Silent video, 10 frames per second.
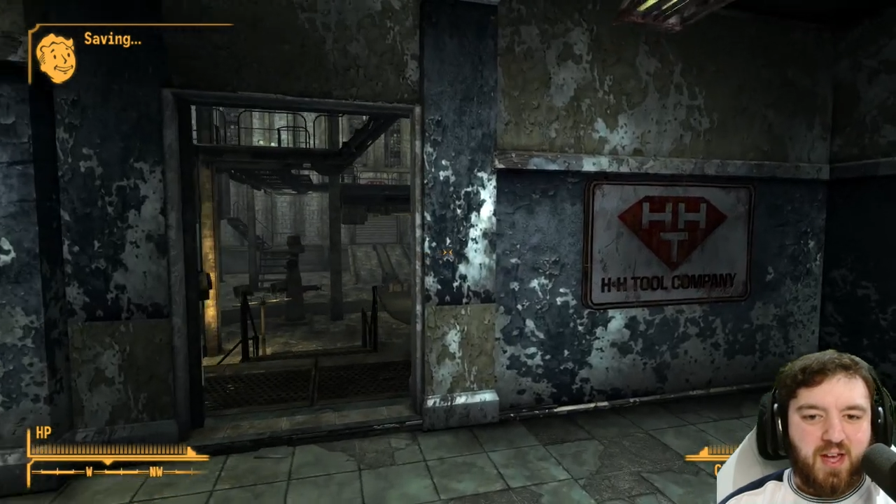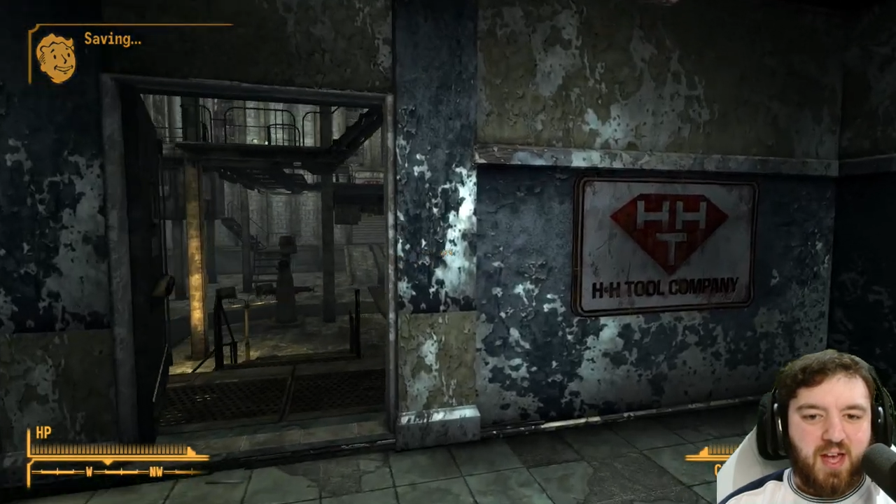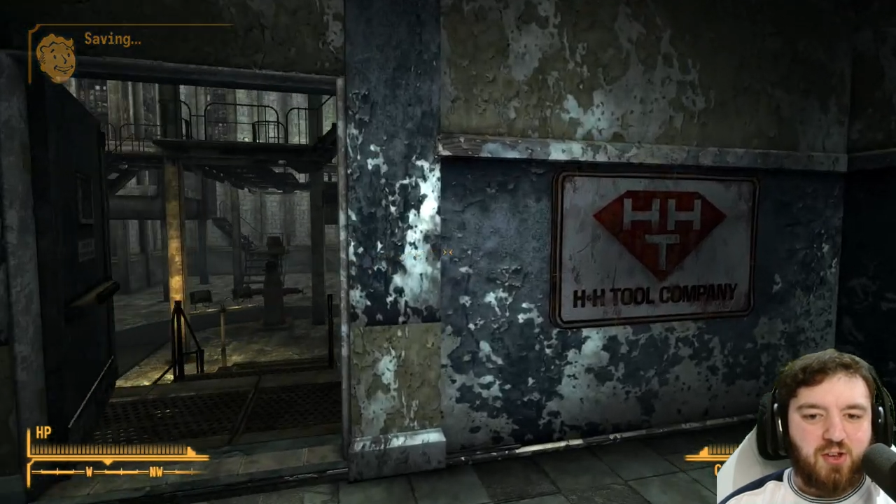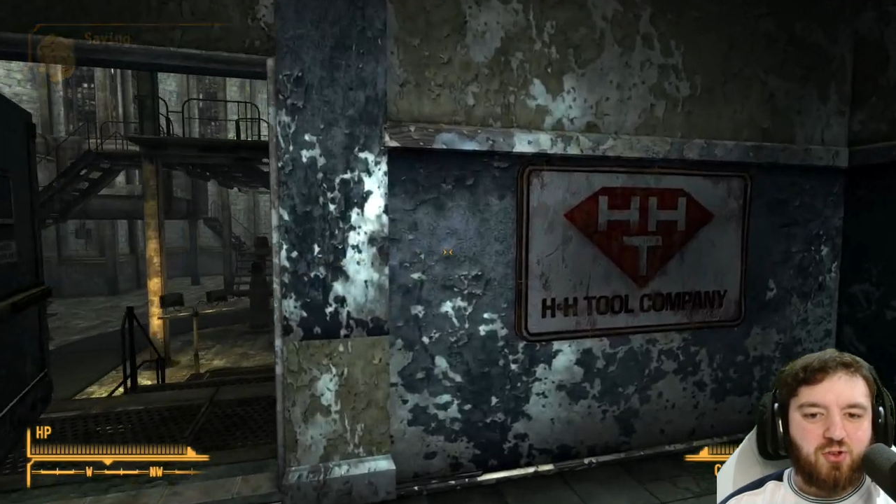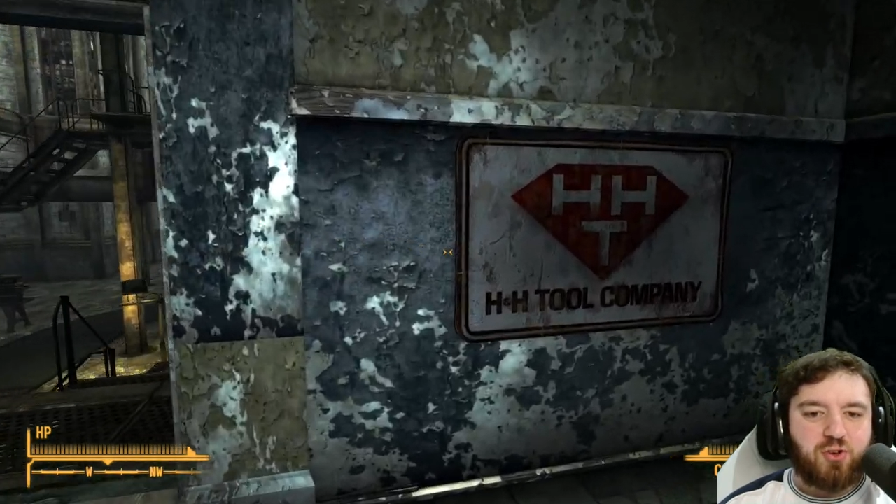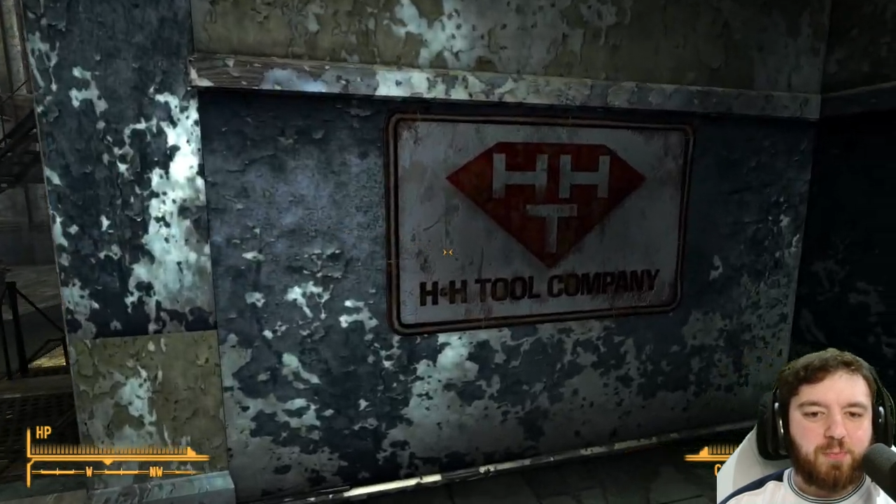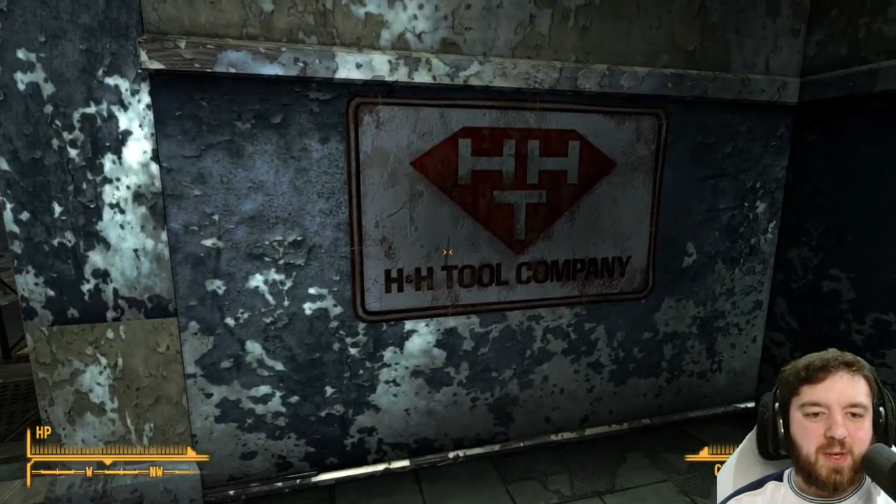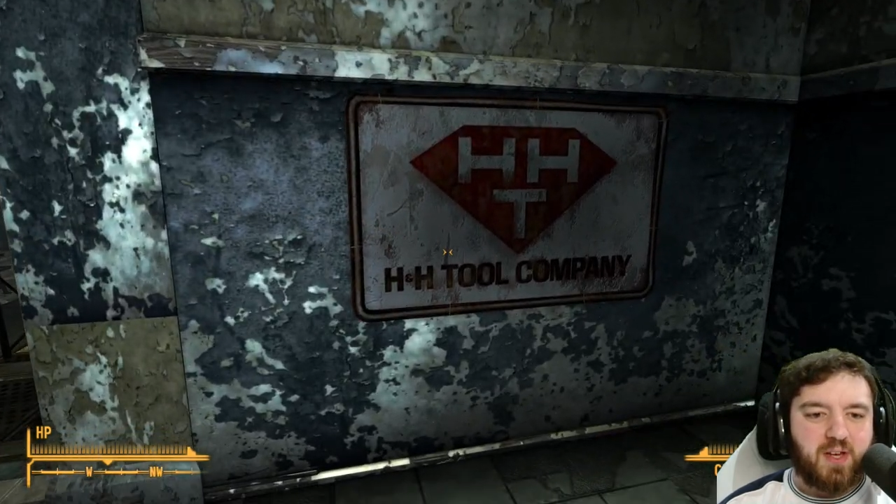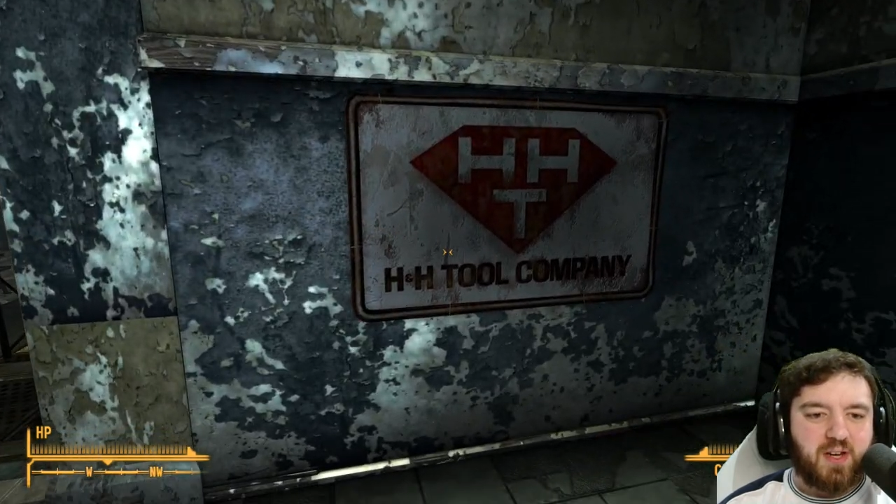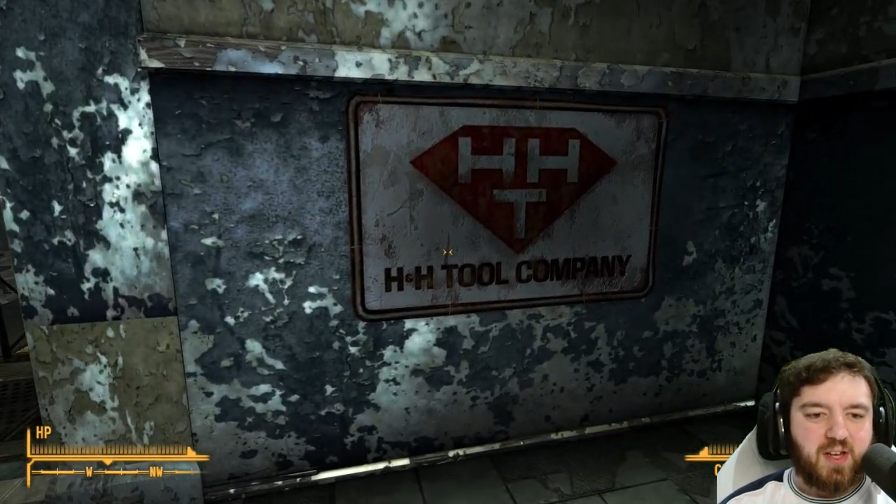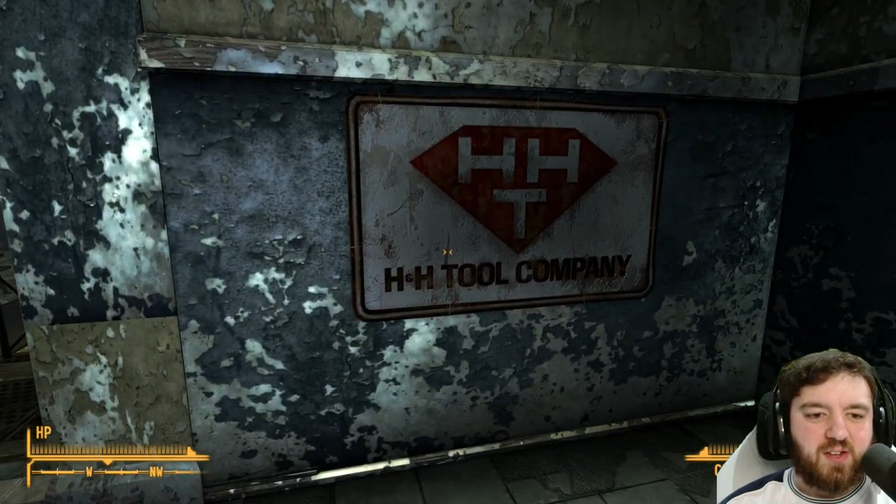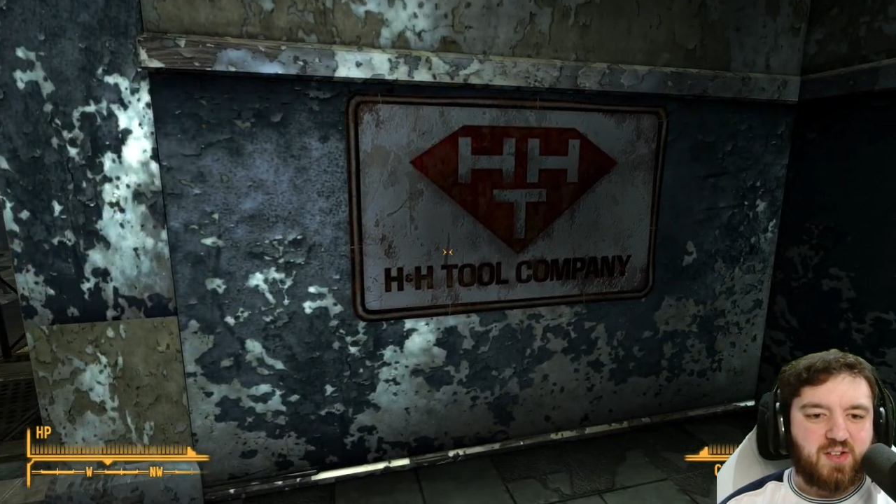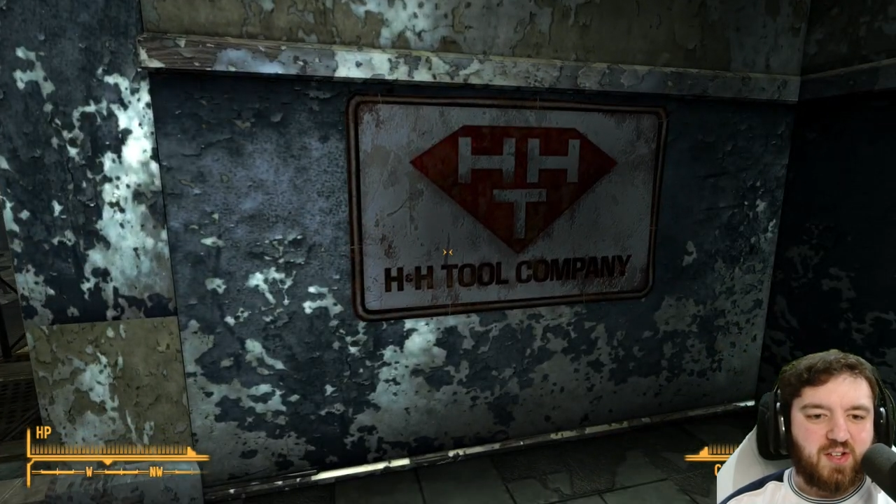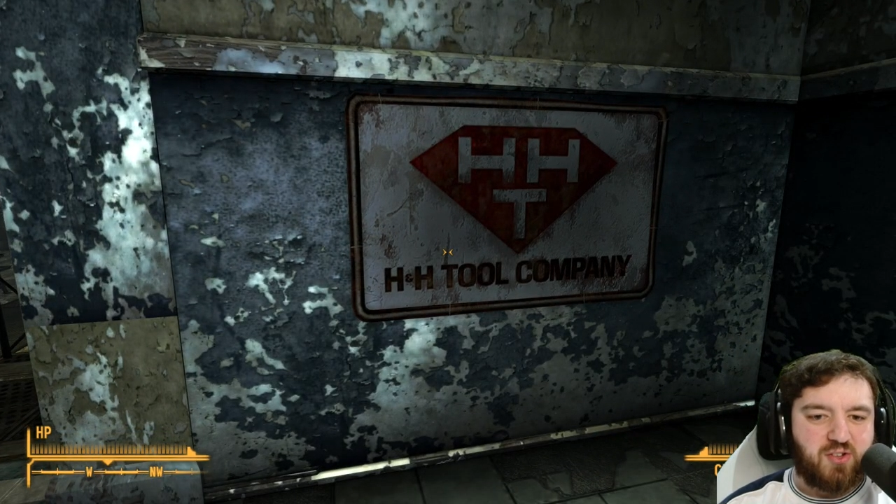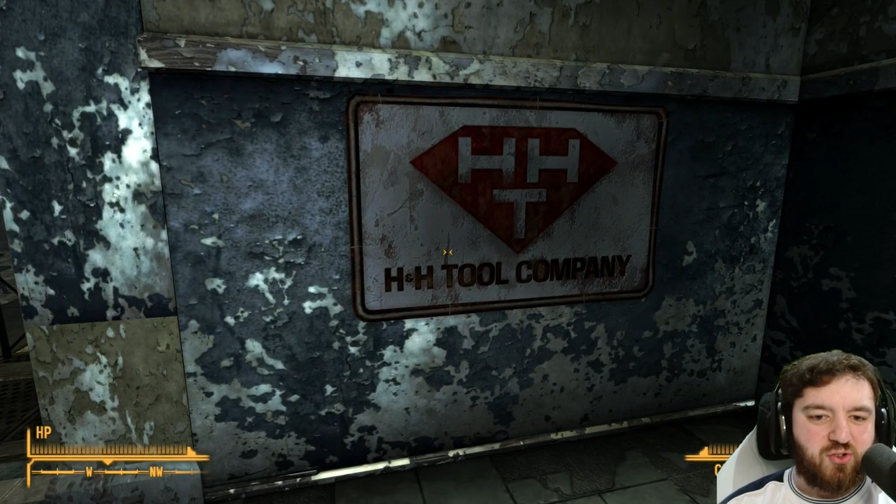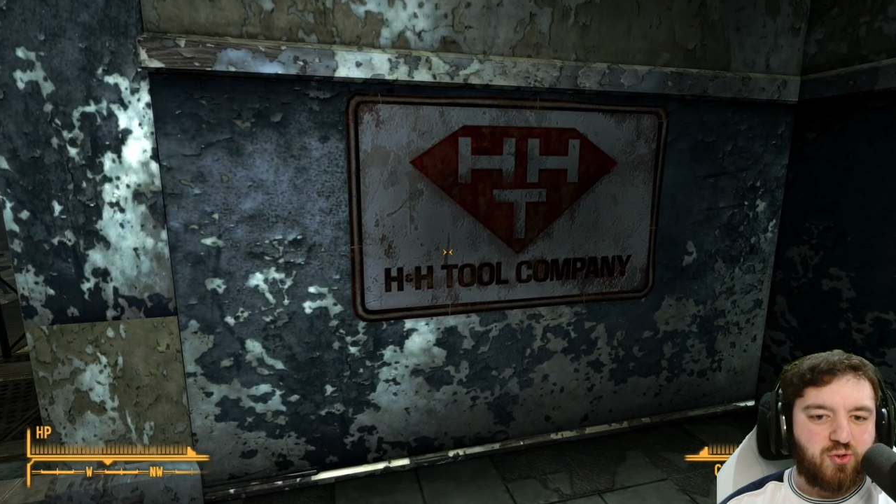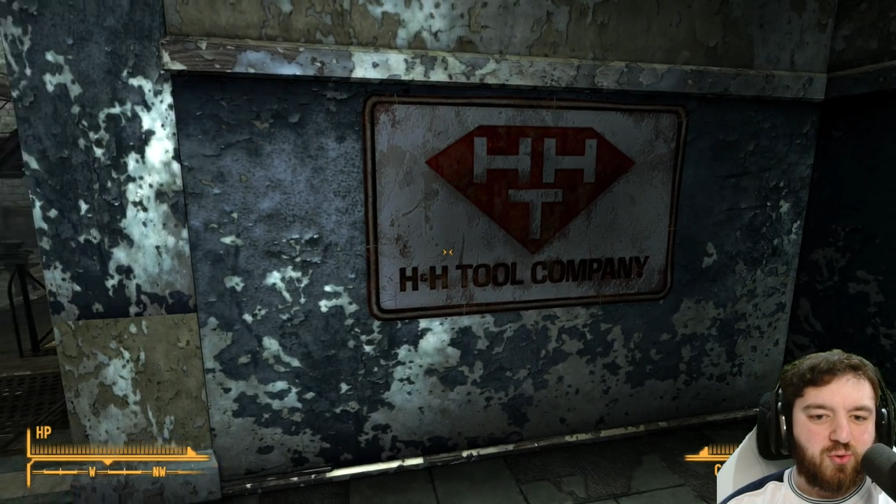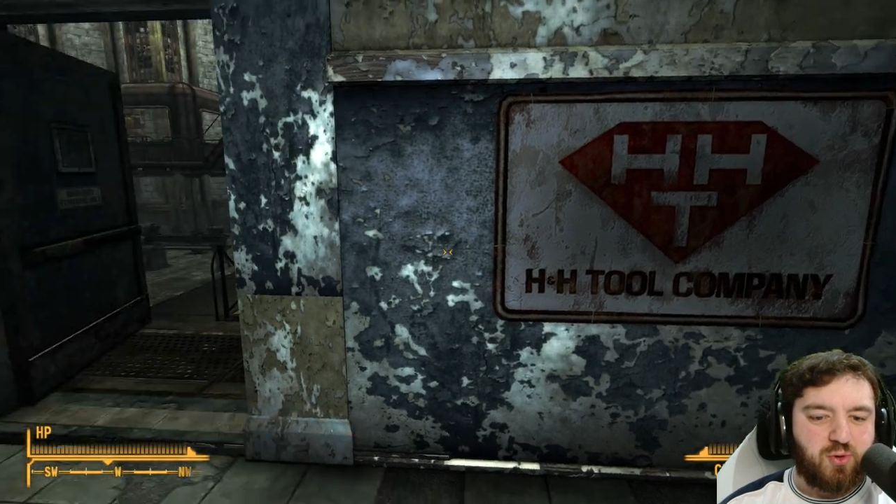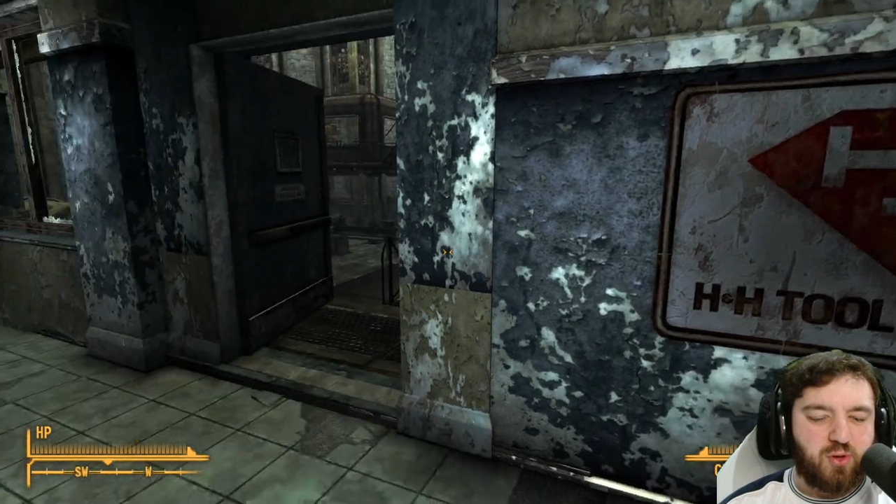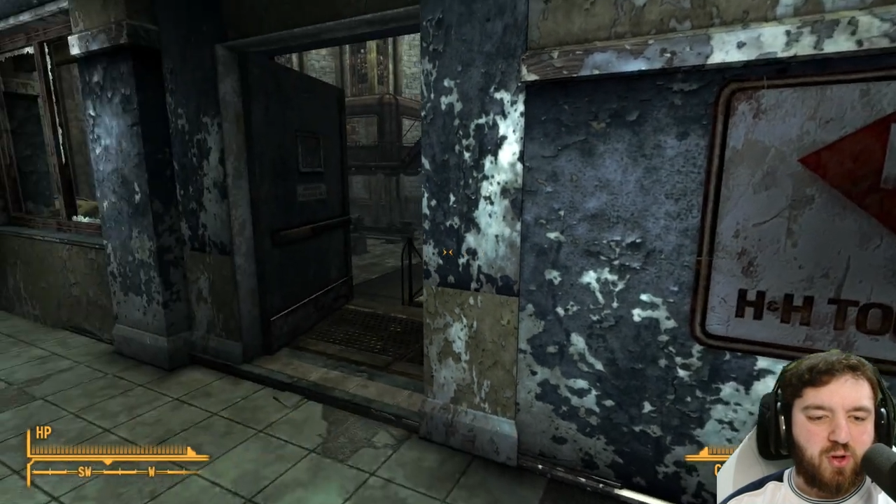It used to be an H&H Tool